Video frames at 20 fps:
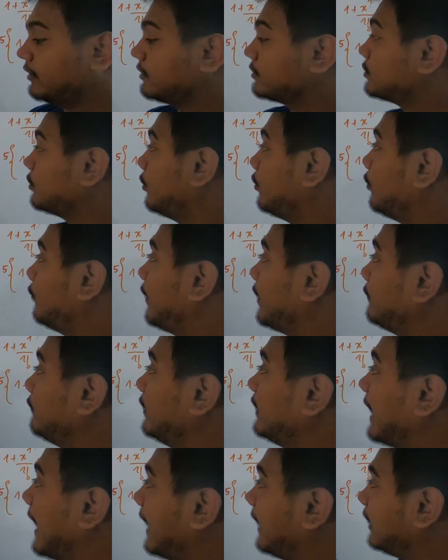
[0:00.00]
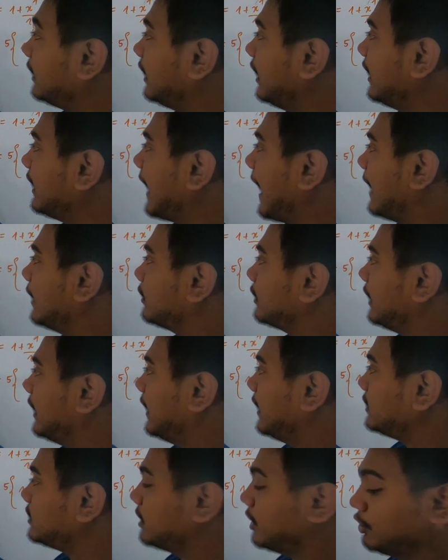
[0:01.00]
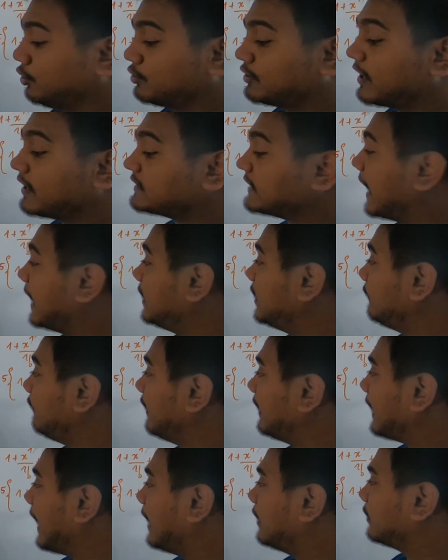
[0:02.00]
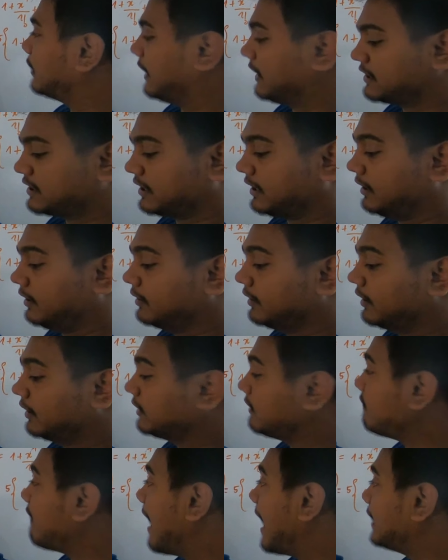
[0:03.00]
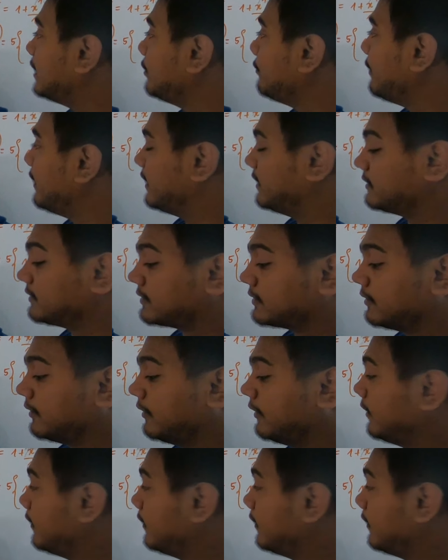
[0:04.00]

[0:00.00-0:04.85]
So when we directly calculate using scientific calculator, the value is